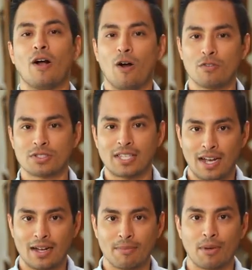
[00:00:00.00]
Over
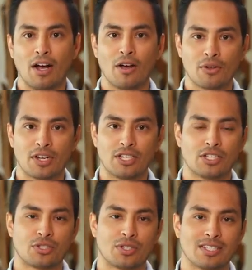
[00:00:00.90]
time, other
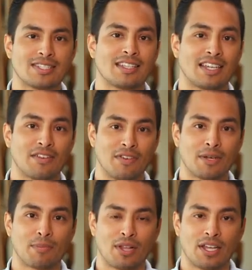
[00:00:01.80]
industries like
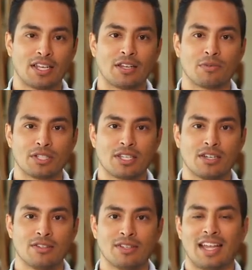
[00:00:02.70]
event planning and
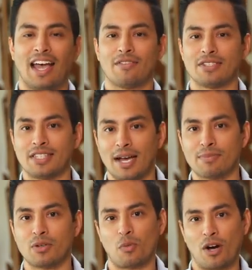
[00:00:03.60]
retail have
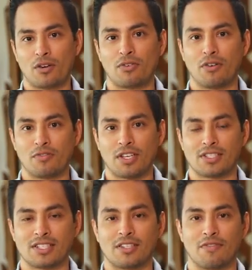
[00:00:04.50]
adapted waterfall
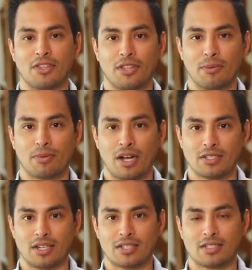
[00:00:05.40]
phases to fit their
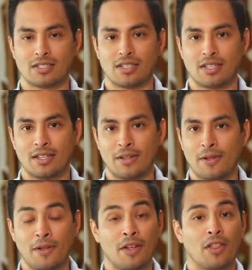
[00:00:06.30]
projects.
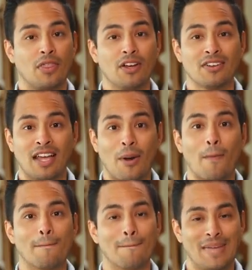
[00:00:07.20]
There are now
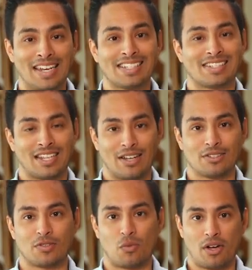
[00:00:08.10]
many
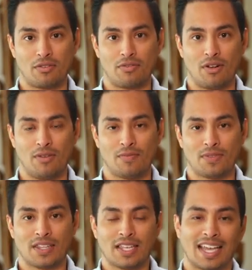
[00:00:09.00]
styles of waterfall,
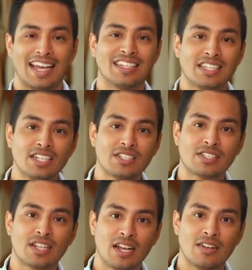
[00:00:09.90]
and each
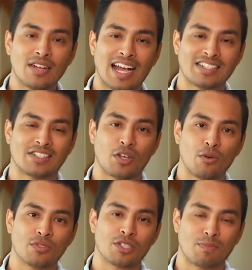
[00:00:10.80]
style has its
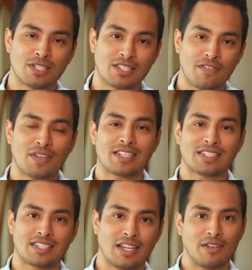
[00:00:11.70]
own specific
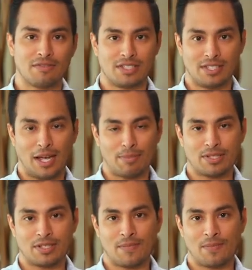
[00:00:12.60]
set of
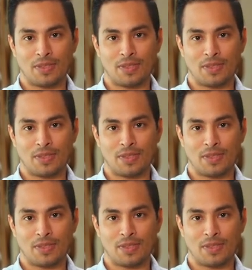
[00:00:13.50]
steps.